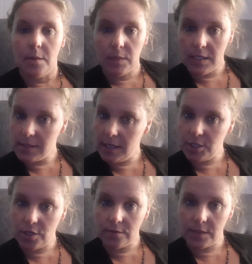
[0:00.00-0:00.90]
Please like,
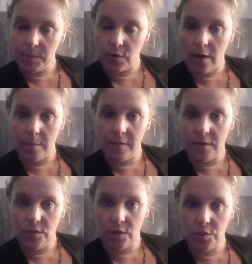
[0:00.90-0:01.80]
share, and subscribe if
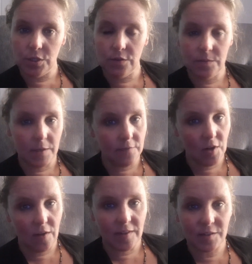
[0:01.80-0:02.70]
you so choose. But if
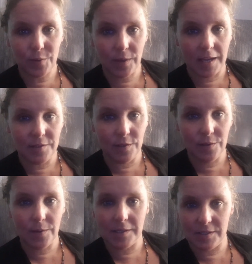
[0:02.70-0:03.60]
not, that's okay
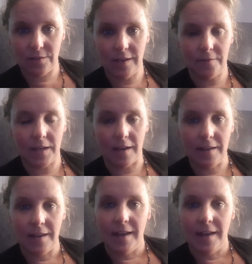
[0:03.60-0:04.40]
too. I still love you.